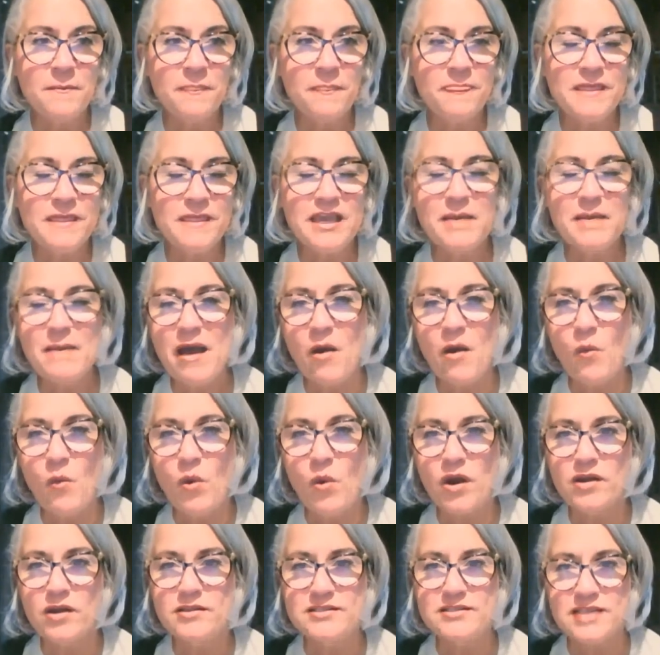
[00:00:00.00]
think about
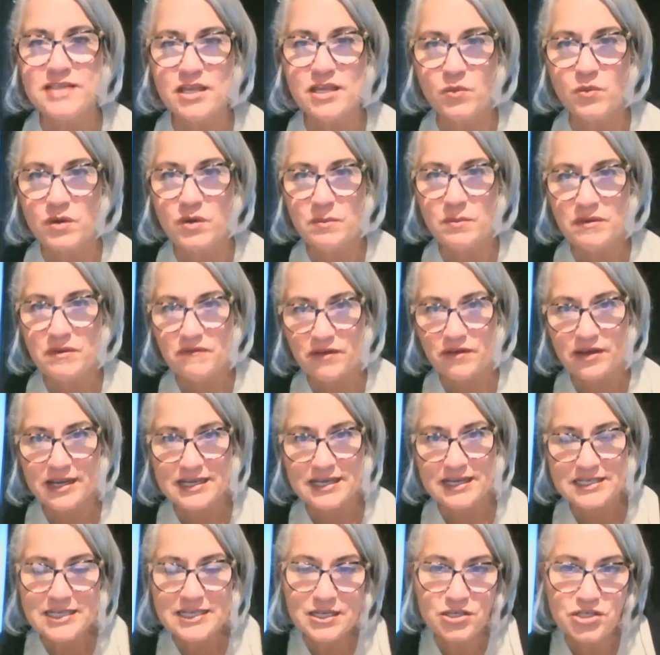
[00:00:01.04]
words that you want to be very
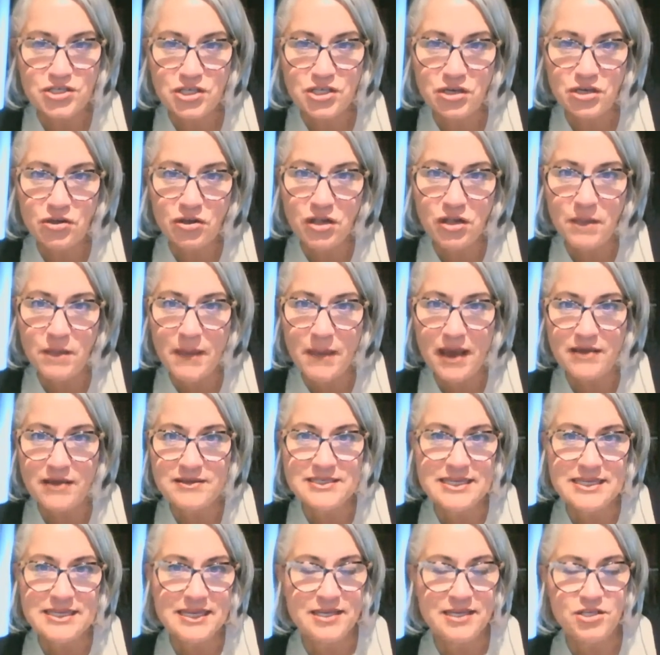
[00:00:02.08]
intentional
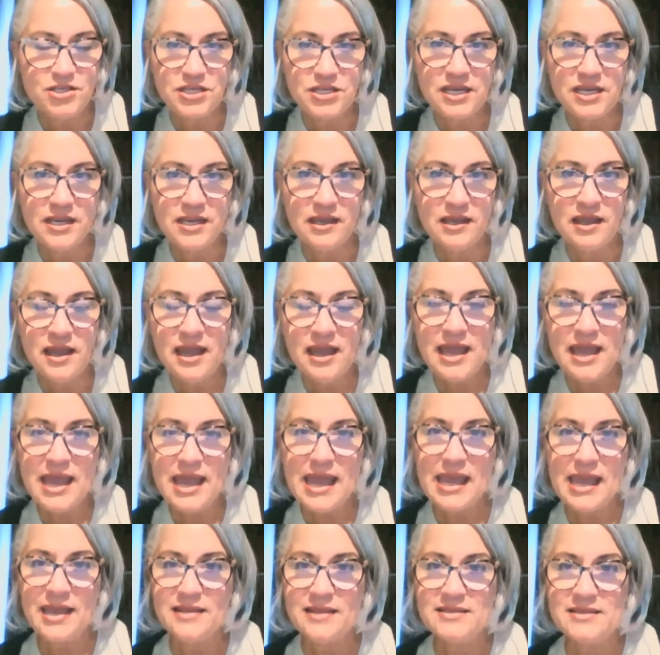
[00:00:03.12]
about teaching.
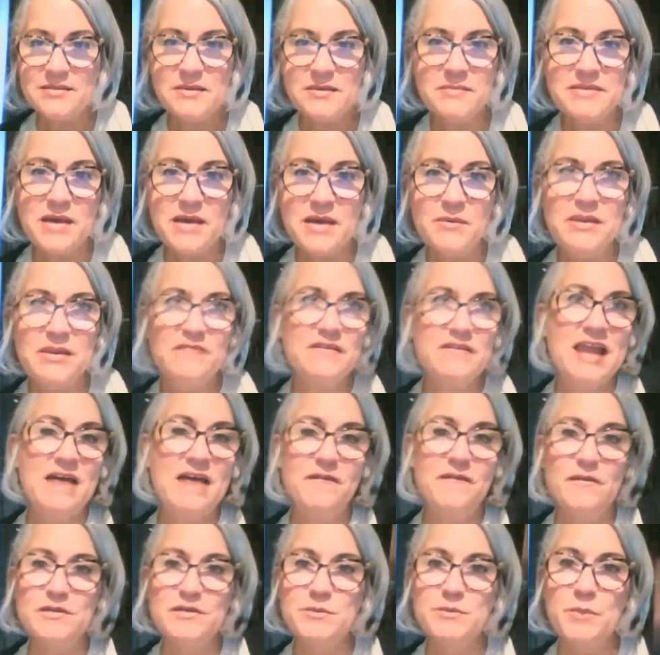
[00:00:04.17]
And sometimes I would even have
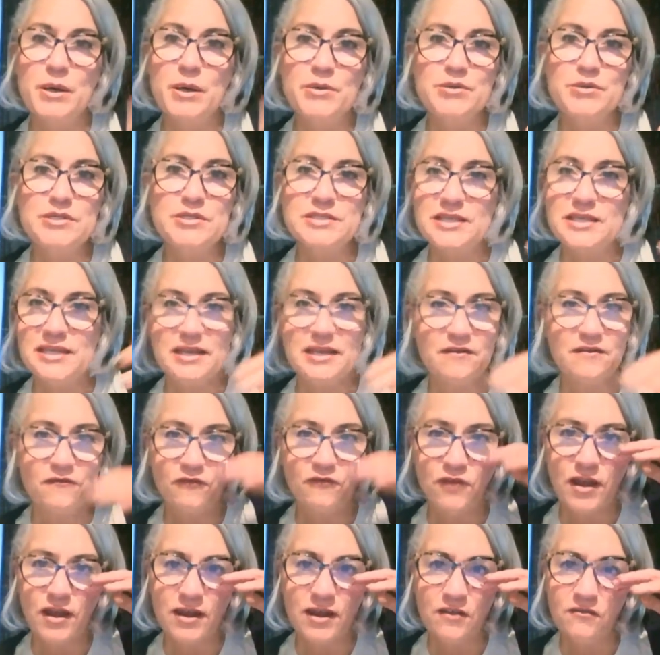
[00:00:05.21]
those posted in
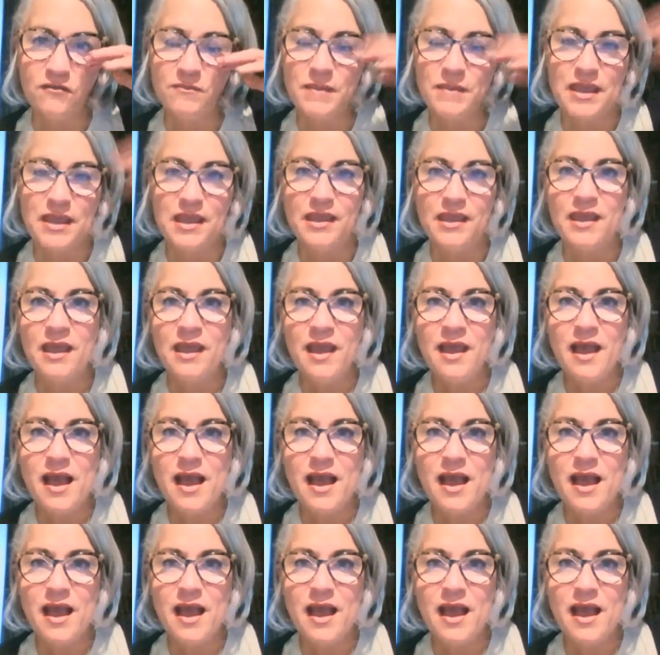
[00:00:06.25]
front of me.